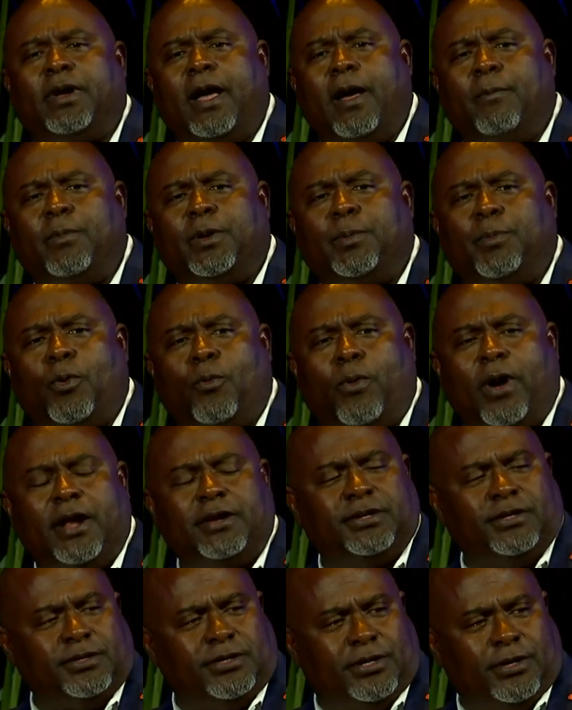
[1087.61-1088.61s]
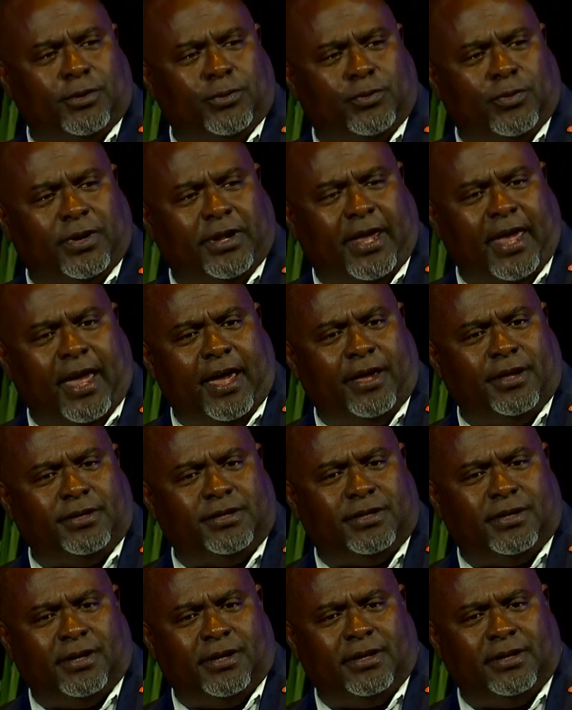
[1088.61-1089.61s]
comfortable watching children
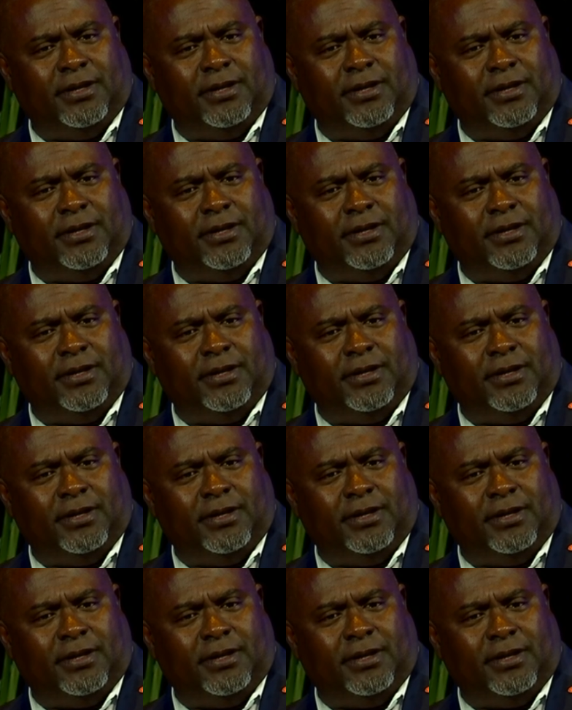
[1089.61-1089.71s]
caged?